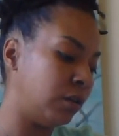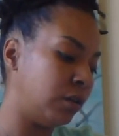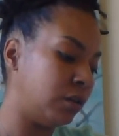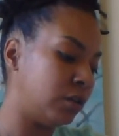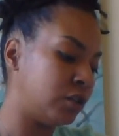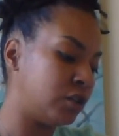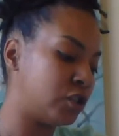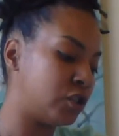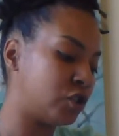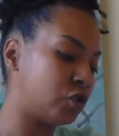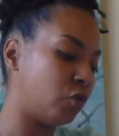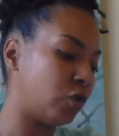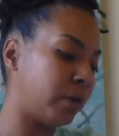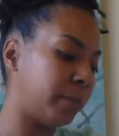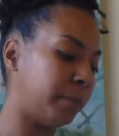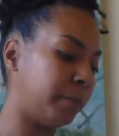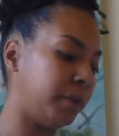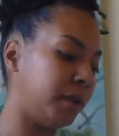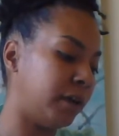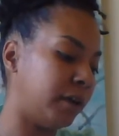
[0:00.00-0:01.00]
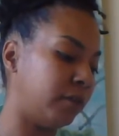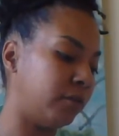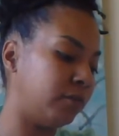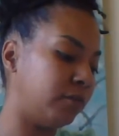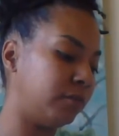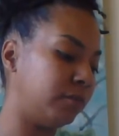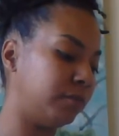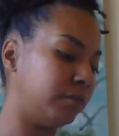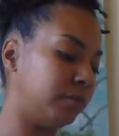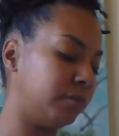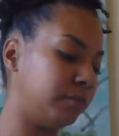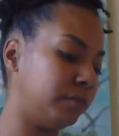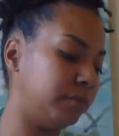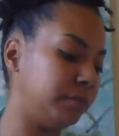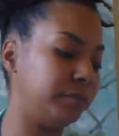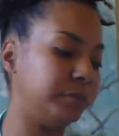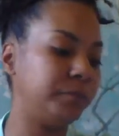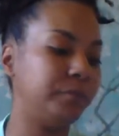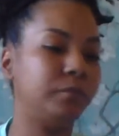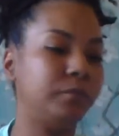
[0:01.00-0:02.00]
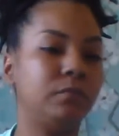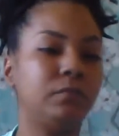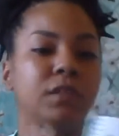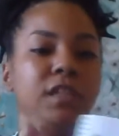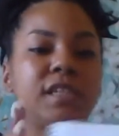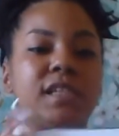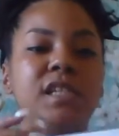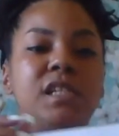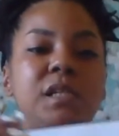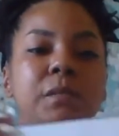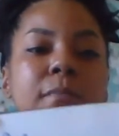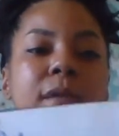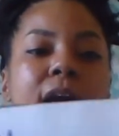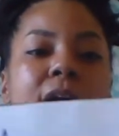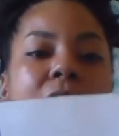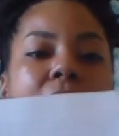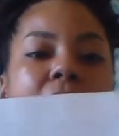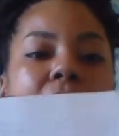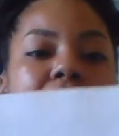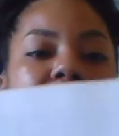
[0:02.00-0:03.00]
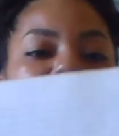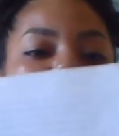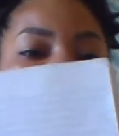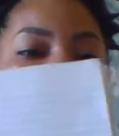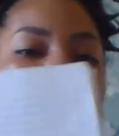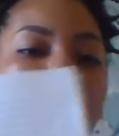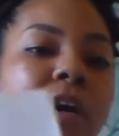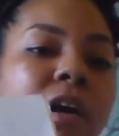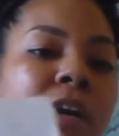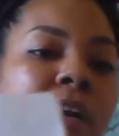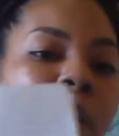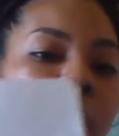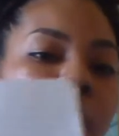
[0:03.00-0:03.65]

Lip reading: Scorpio. This is how I draw it.